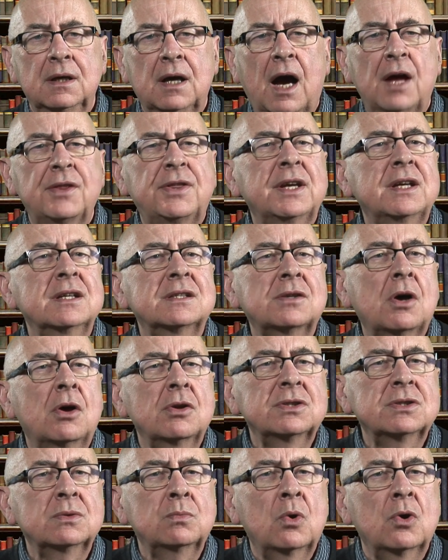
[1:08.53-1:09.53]
I think it's
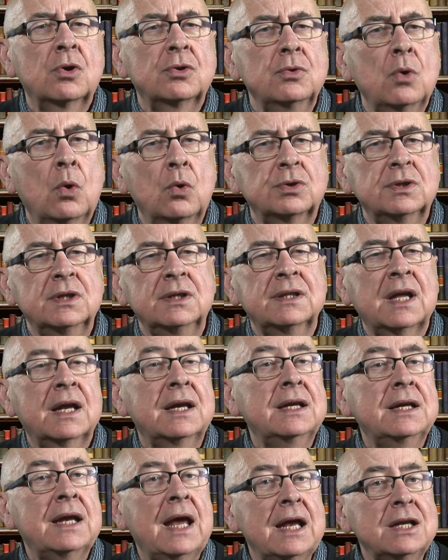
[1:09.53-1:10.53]
also worth noting that
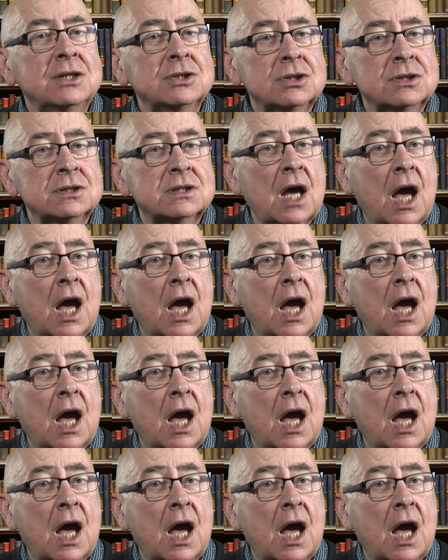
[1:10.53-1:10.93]
in ancient